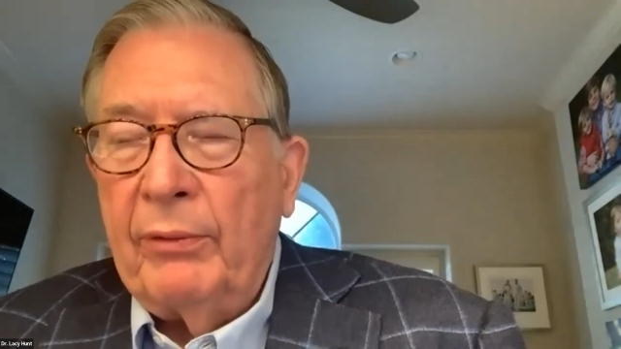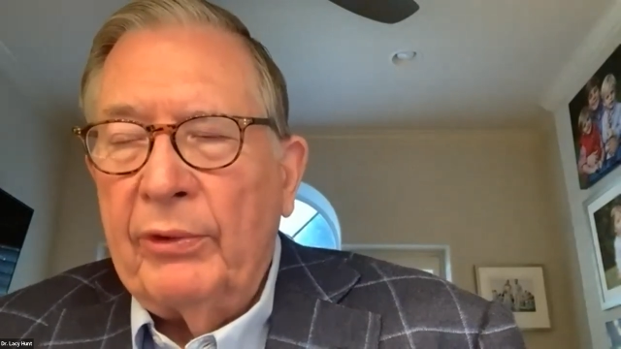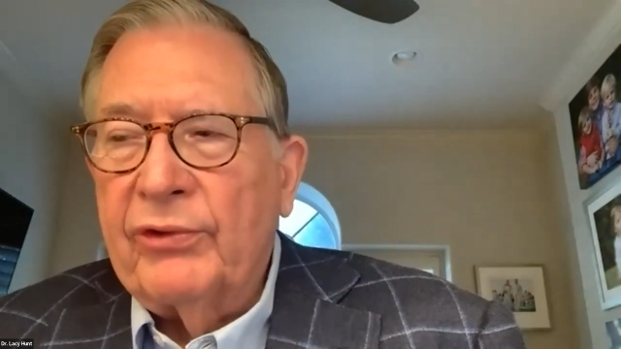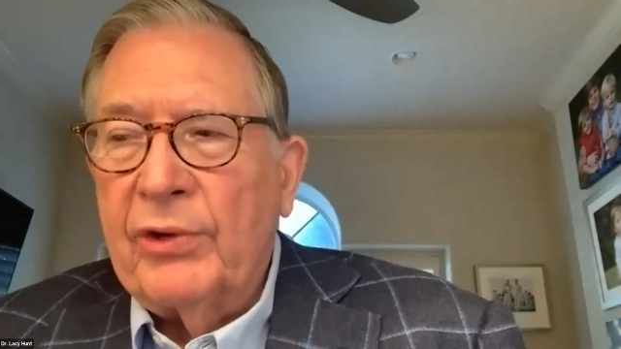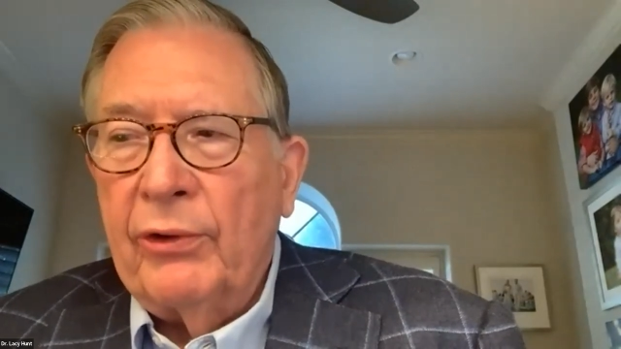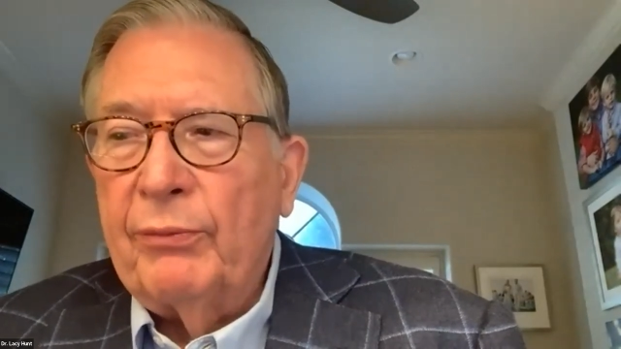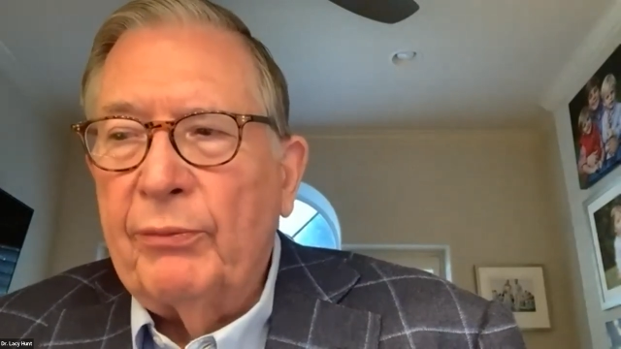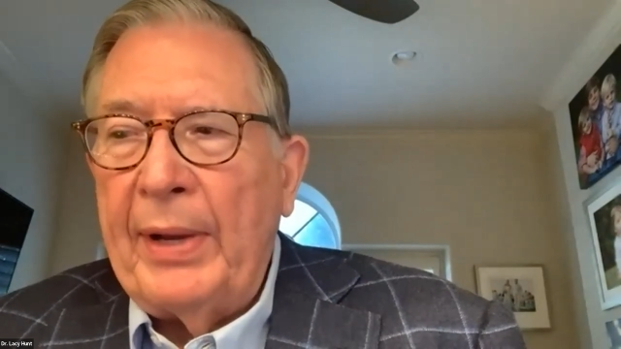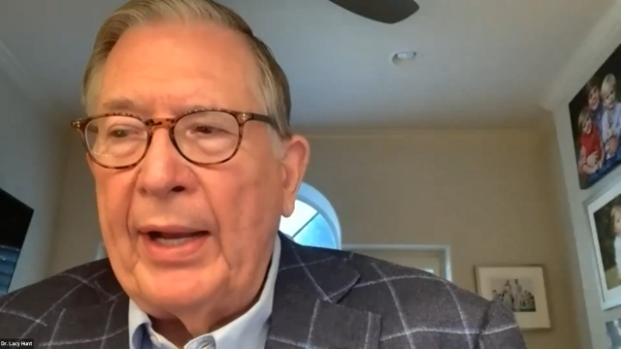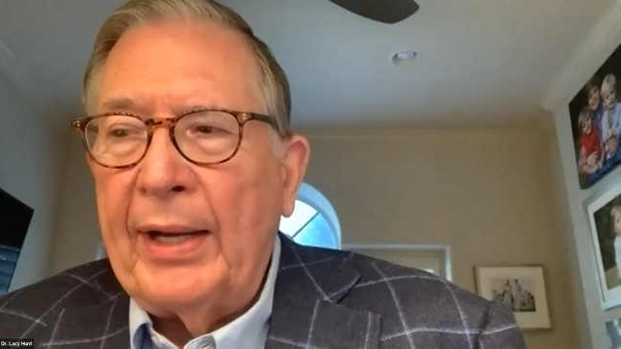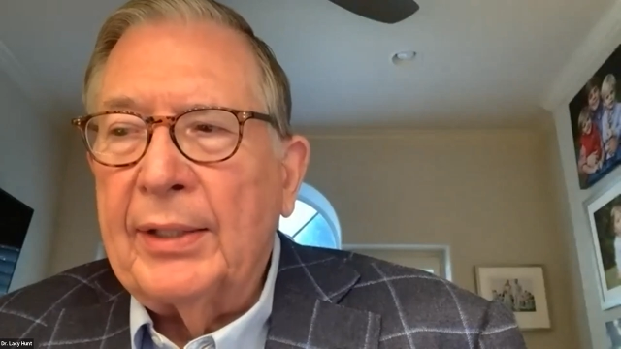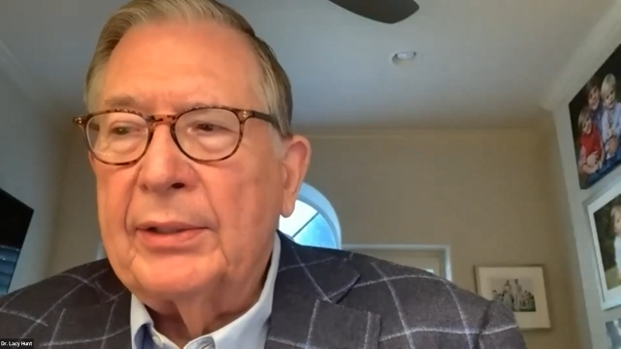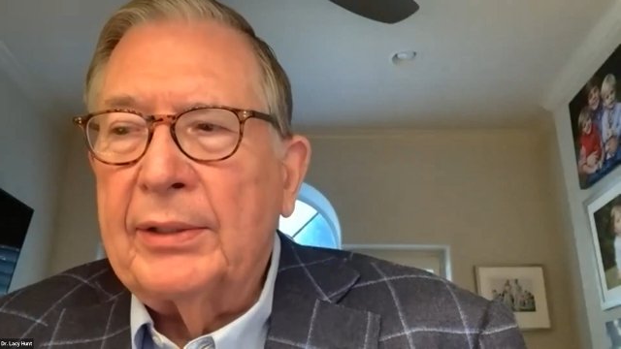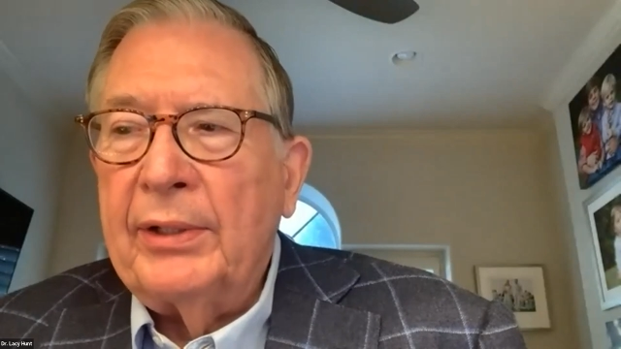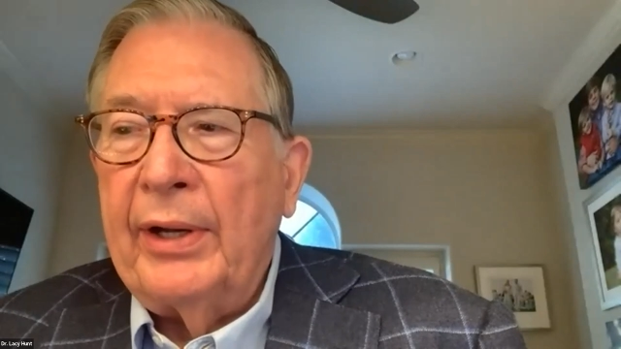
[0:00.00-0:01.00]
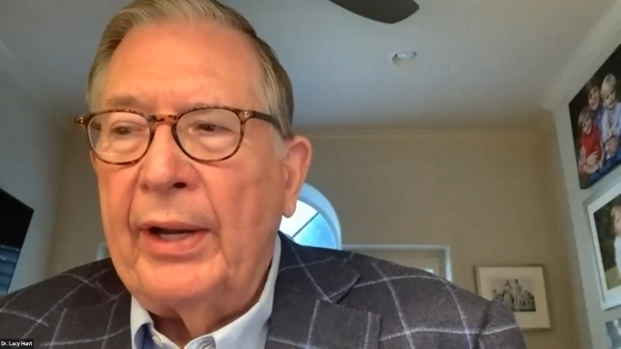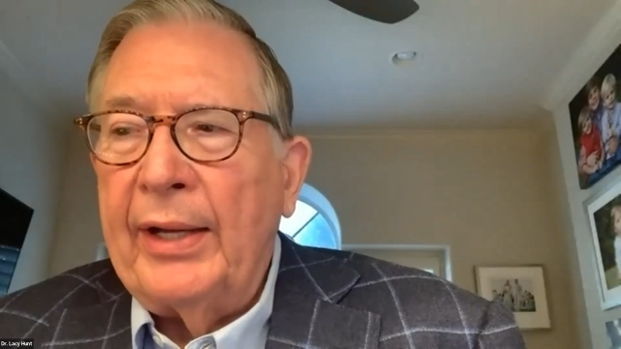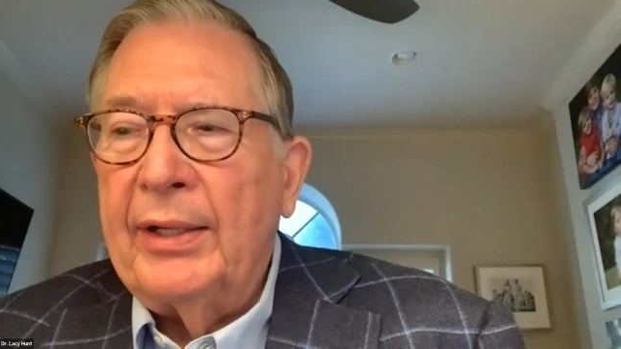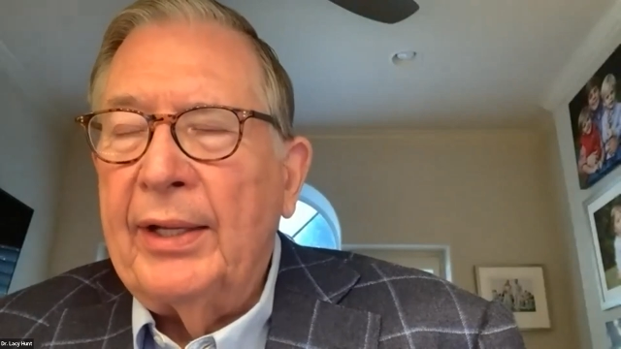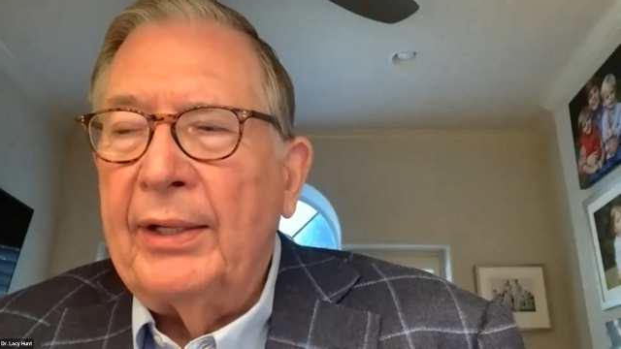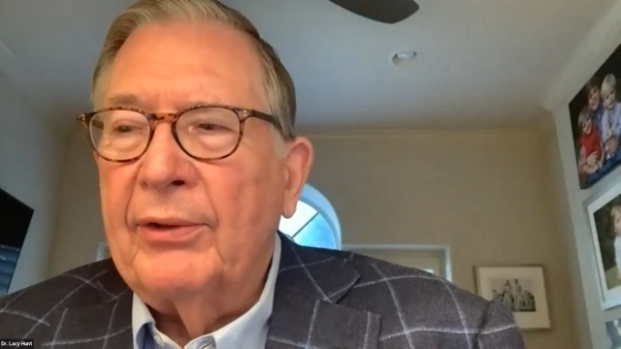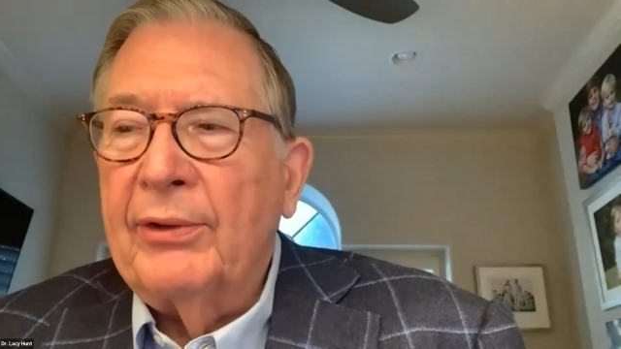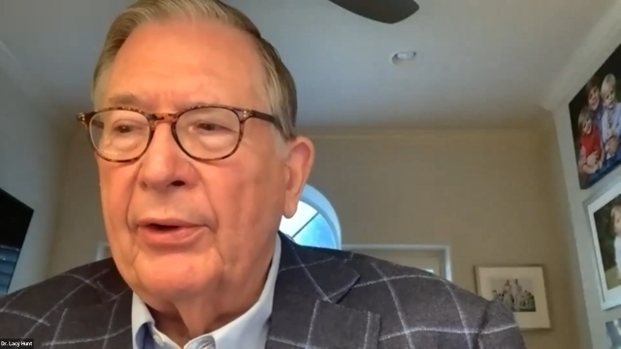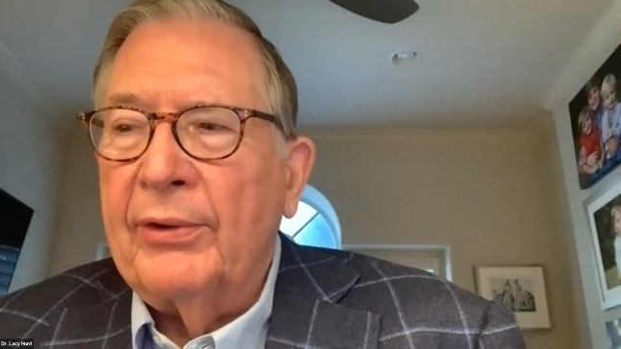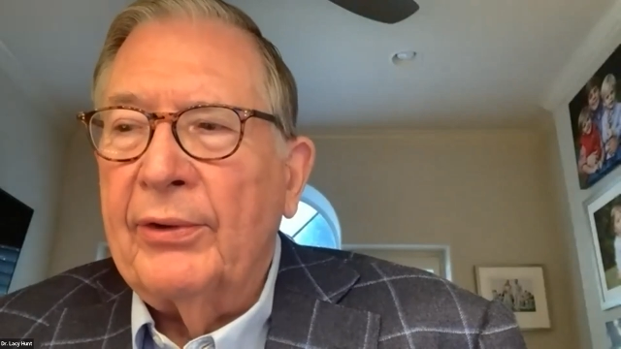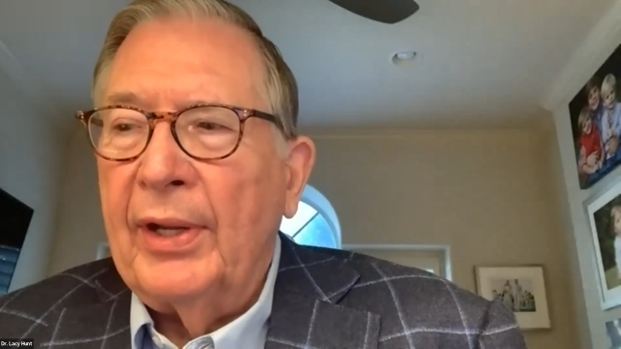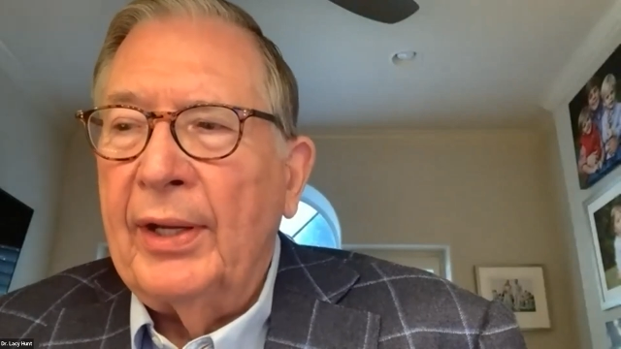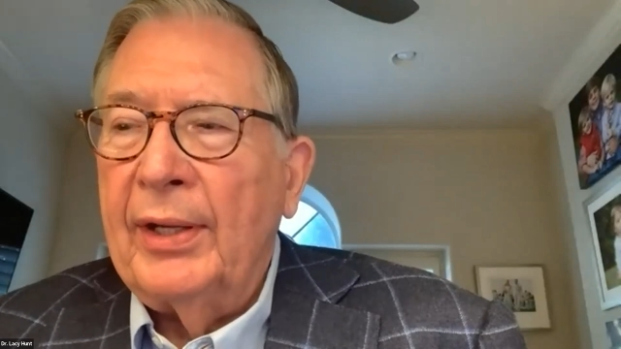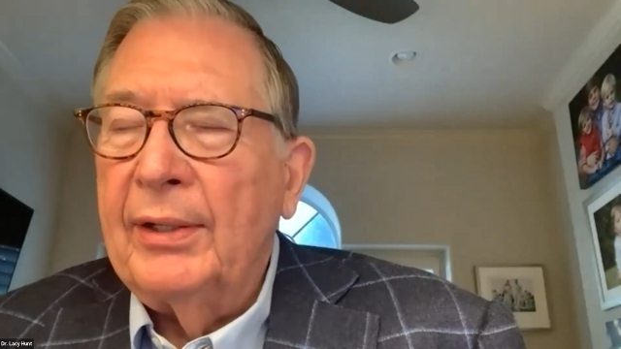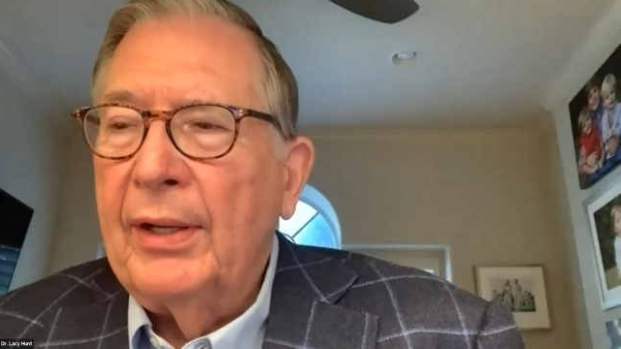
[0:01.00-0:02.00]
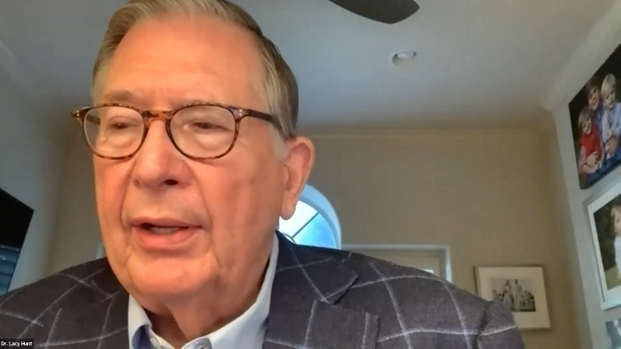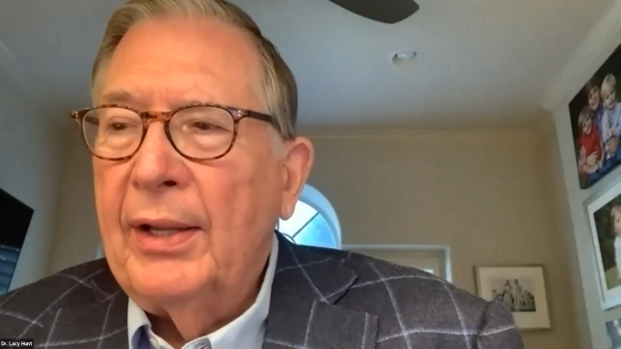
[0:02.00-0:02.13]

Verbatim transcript: which goes back to 1913,